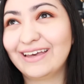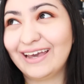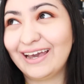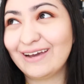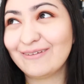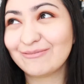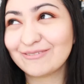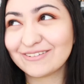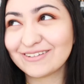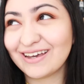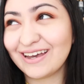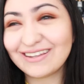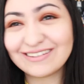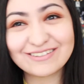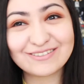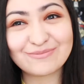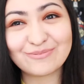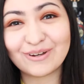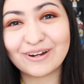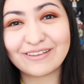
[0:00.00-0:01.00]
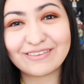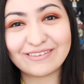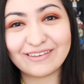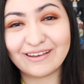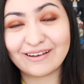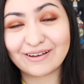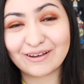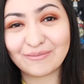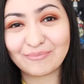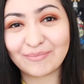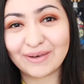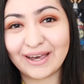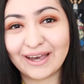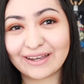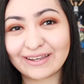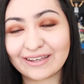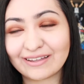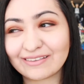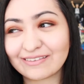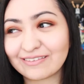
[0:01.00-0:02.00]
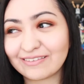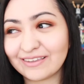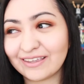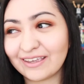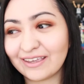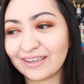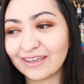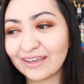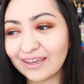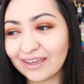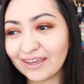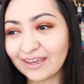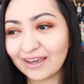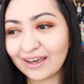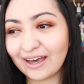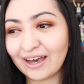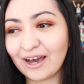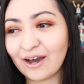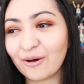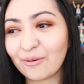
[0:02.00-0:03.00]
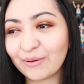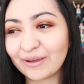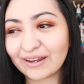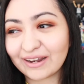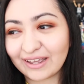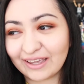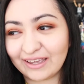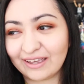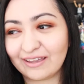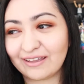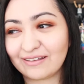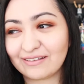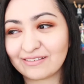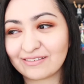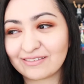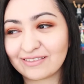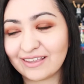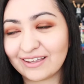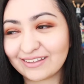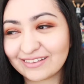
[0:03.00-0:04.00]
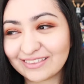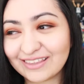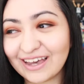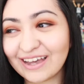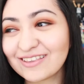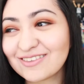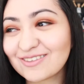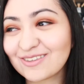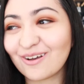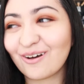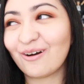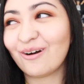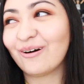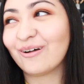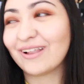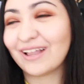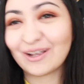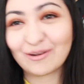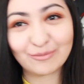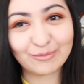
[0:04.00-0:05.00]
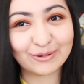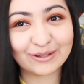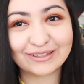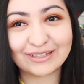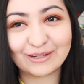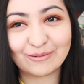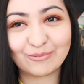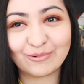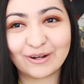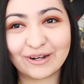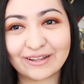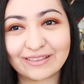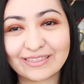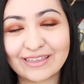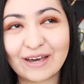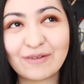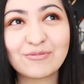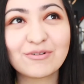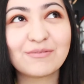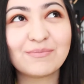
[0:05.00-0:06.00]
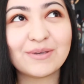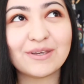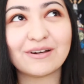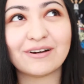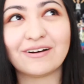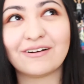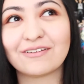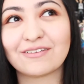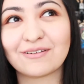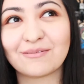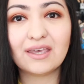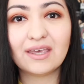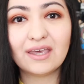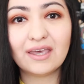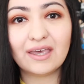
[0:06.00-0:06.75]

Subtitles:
I just want to see it come back and see how it ends. Like, that's all I really want. That would be awesome.